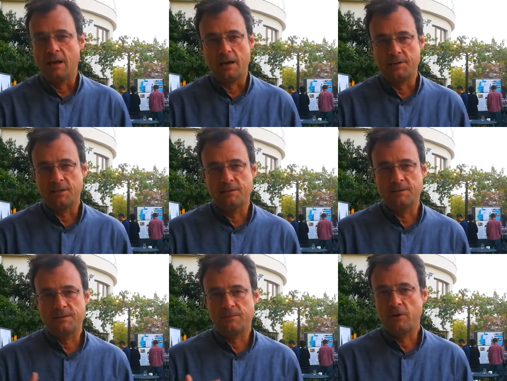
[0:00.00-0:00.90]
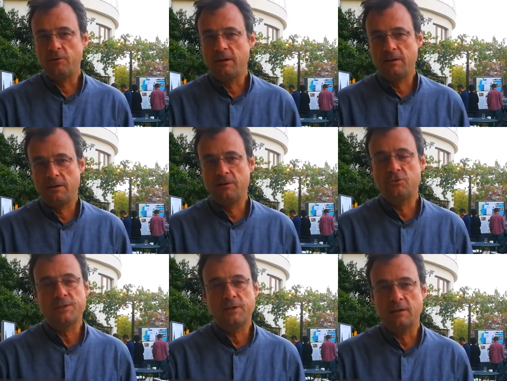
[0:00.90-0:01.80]
I attended a very
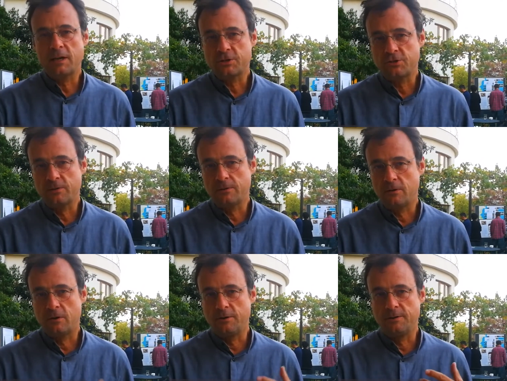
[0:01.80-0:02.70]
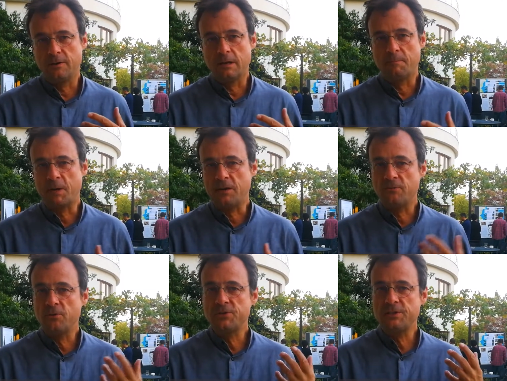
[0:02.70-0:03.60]
interesting lecture on
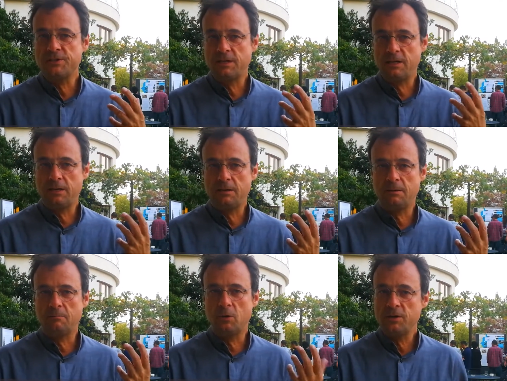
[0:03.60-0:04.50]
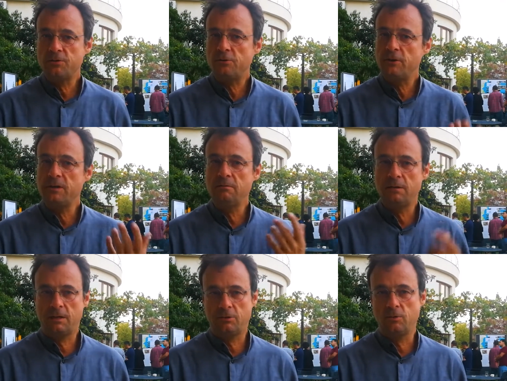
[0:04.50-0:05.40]
biodiversity monitoring,
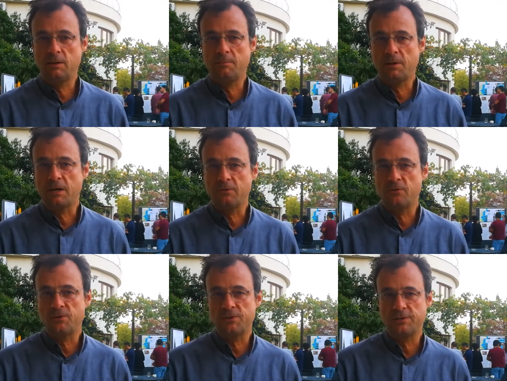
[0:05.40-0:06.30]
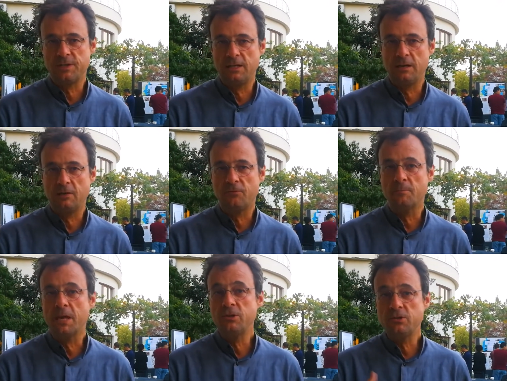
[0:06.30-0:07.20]
including biodiversity
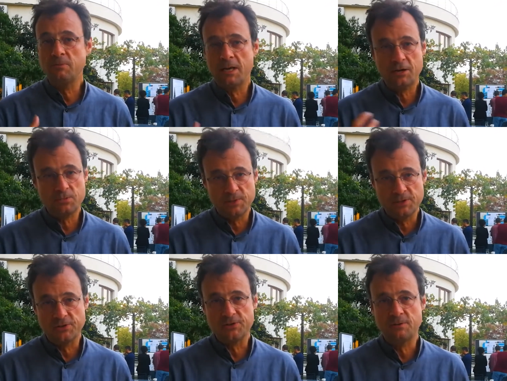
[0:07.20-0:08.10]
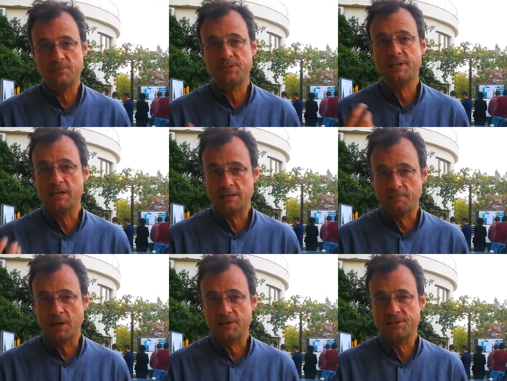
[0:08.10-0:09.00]
information management systems,
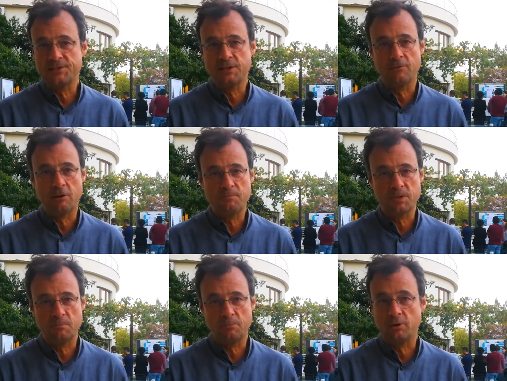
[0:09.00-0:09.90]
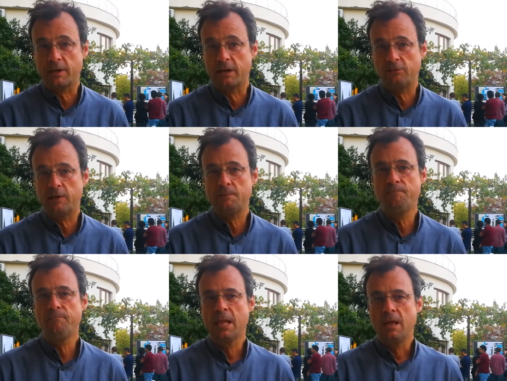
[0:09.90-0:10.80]
databases developed in Bulgaria,
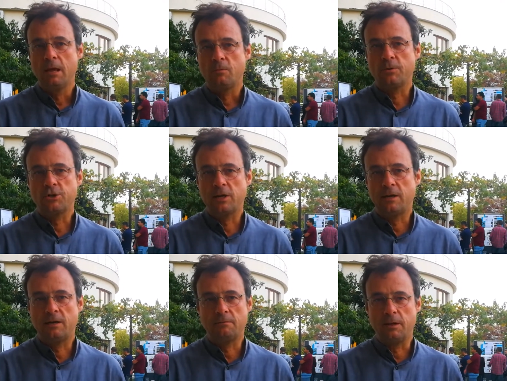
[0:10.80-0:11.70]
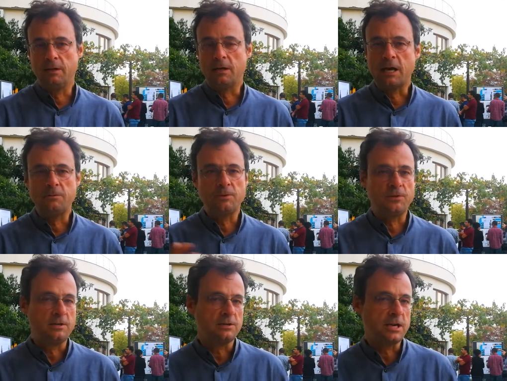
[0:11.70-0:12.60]
which are in line
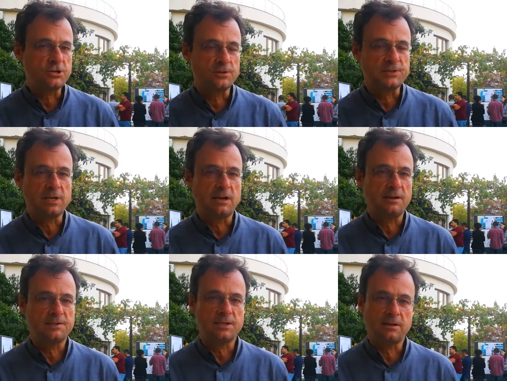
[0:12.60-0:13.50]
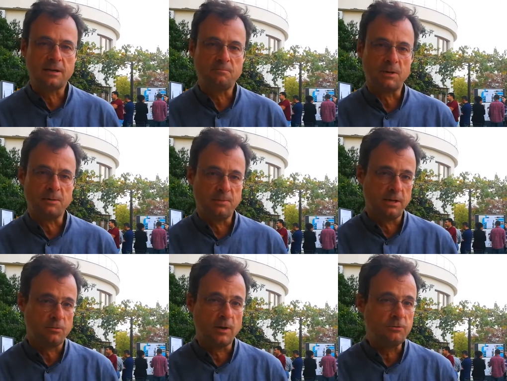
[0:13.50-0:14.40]
with international standards, and that might be
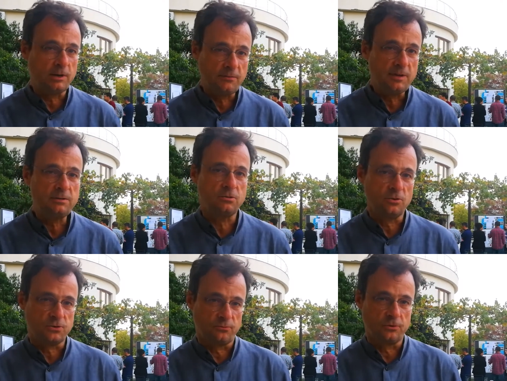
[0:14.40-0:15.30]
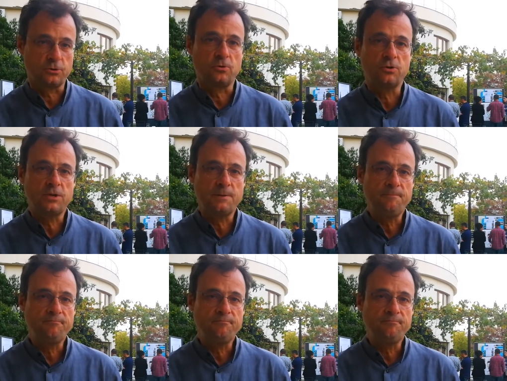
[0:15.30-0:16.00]
quite relevant also for Georgia.